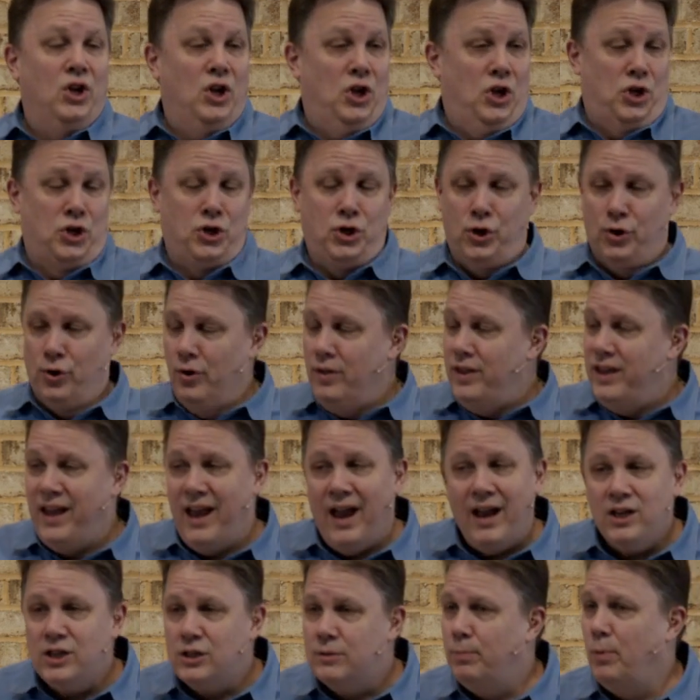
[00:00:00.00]
you're the
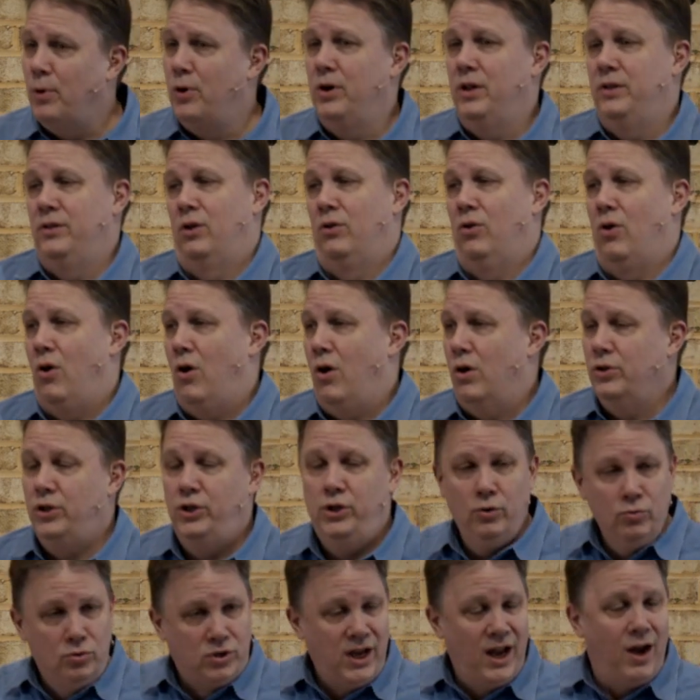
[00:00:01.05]
expert in the law.
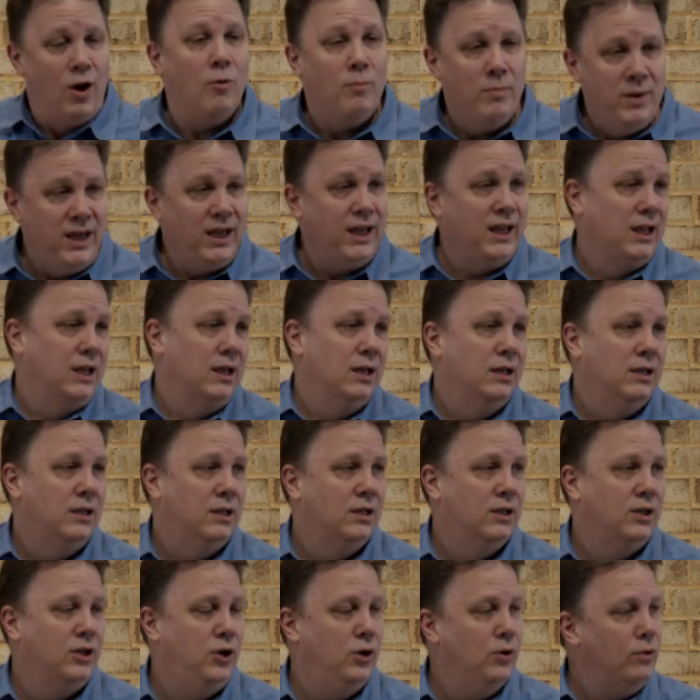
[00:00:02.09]
You tell me.
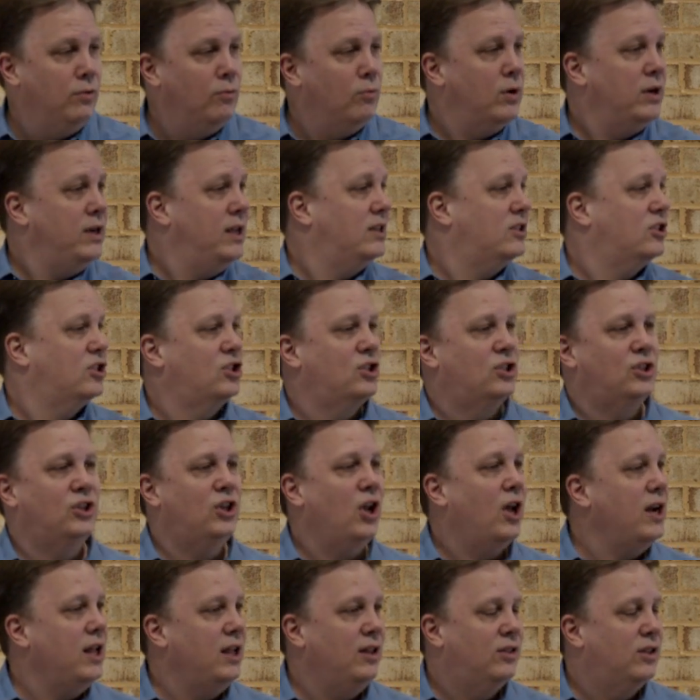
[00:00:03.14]
You're the one that
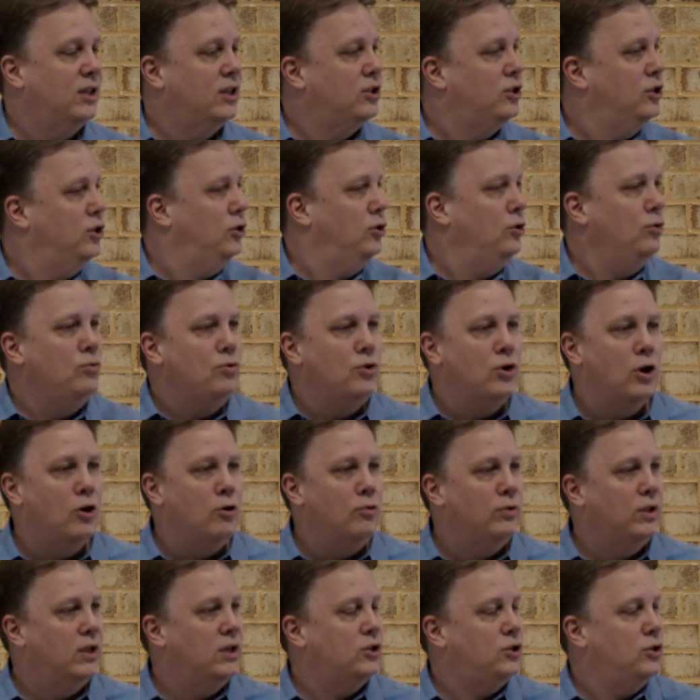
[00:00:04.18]
studied this. You know
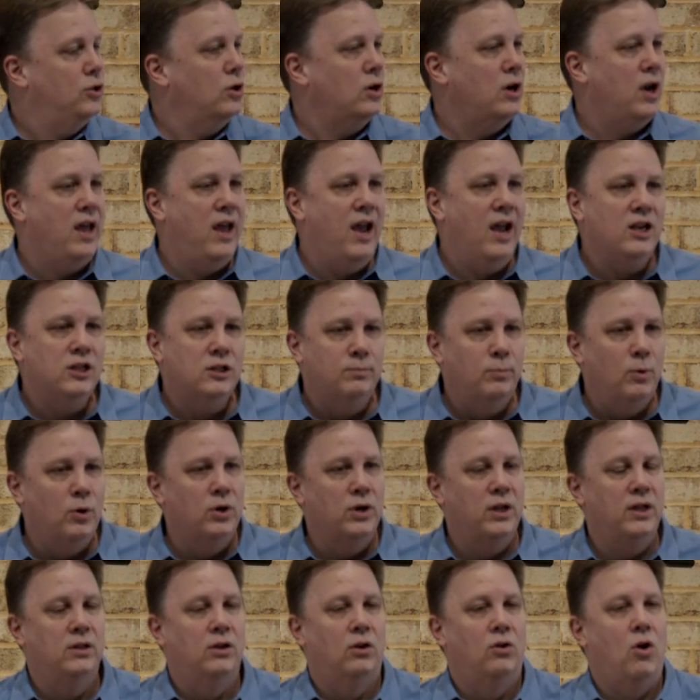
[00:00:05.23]
this. You're an expert
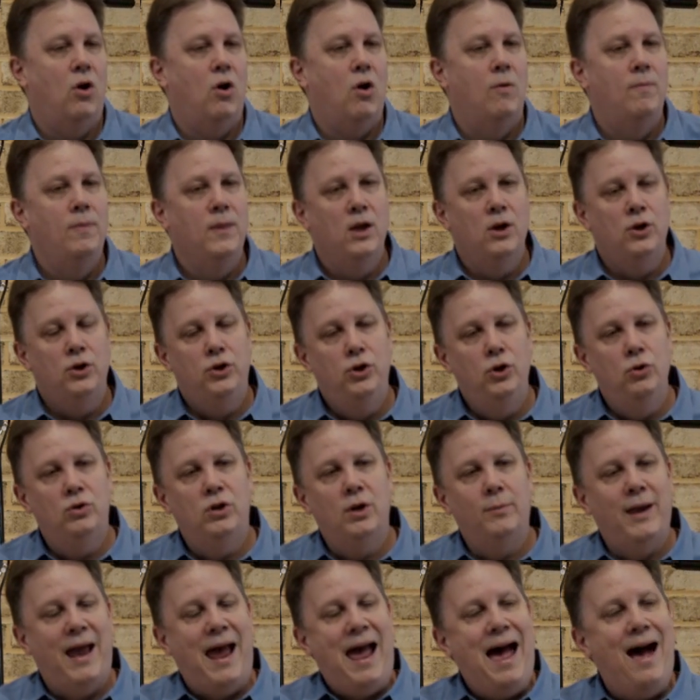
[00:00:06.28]
in the law. You
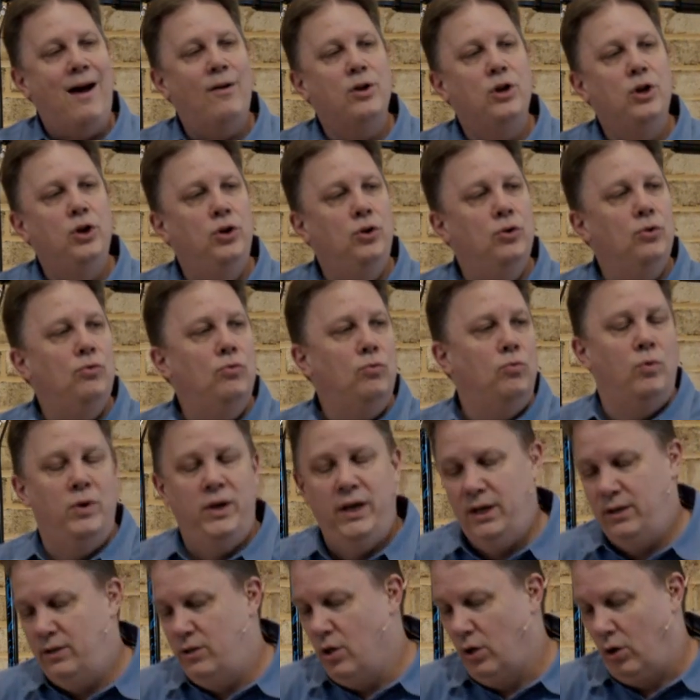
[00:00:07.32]
tell me, how do you
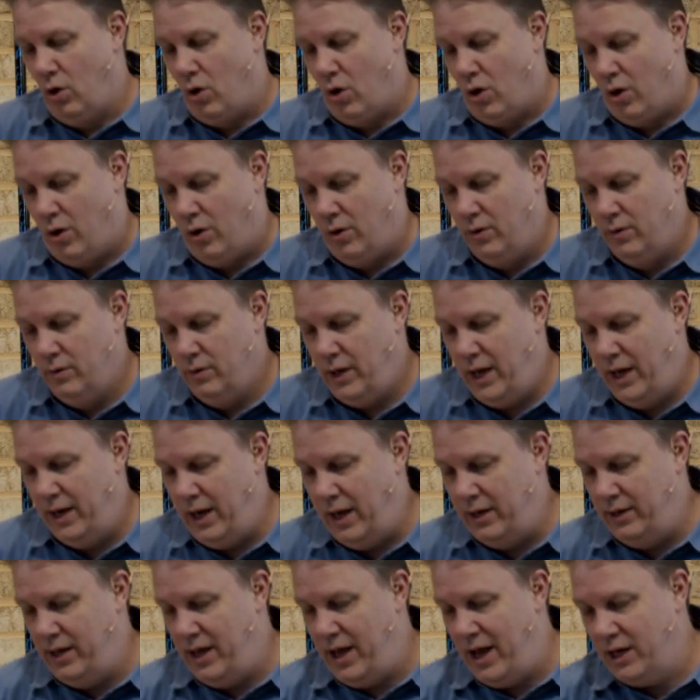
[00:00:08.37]
read the law? And,
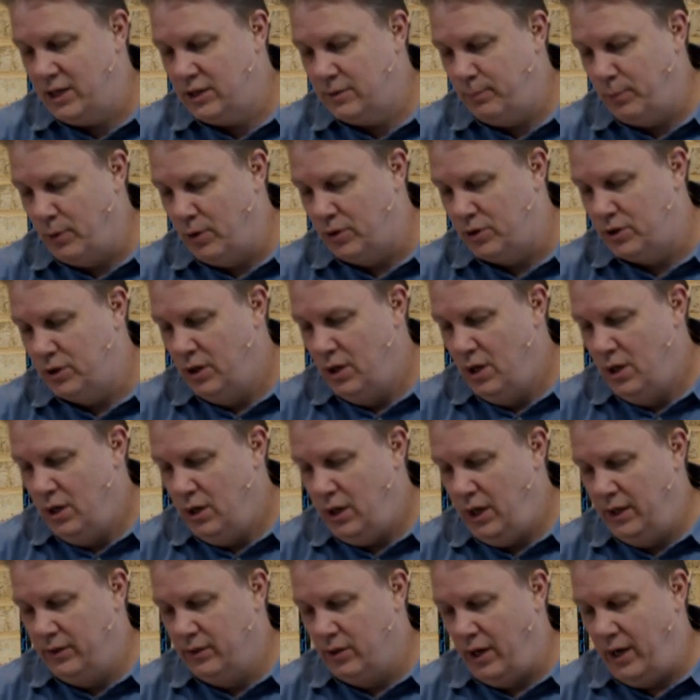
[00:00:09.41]
and the experts
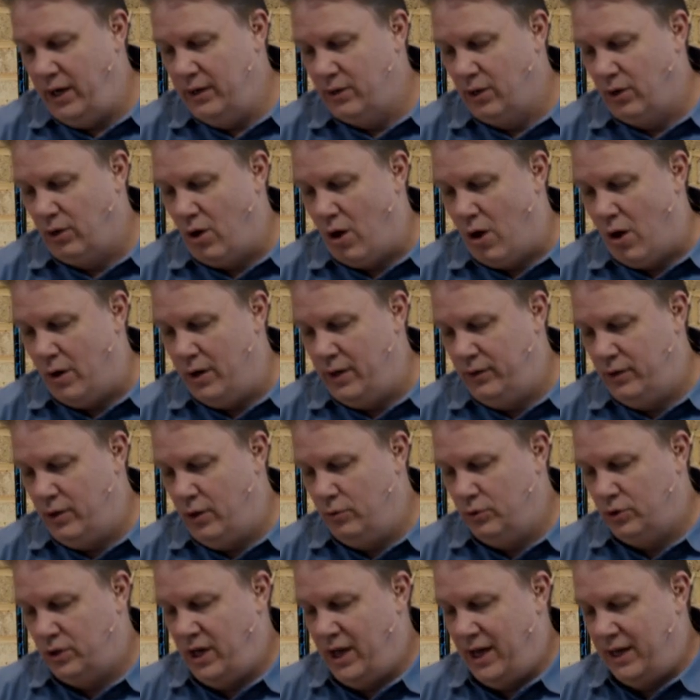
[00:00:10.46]
in the, in the law in
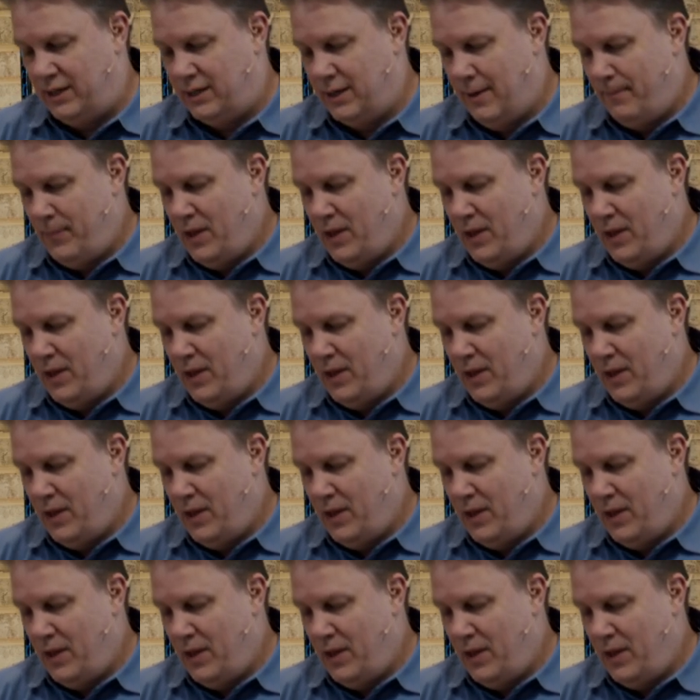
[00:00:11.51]
those days,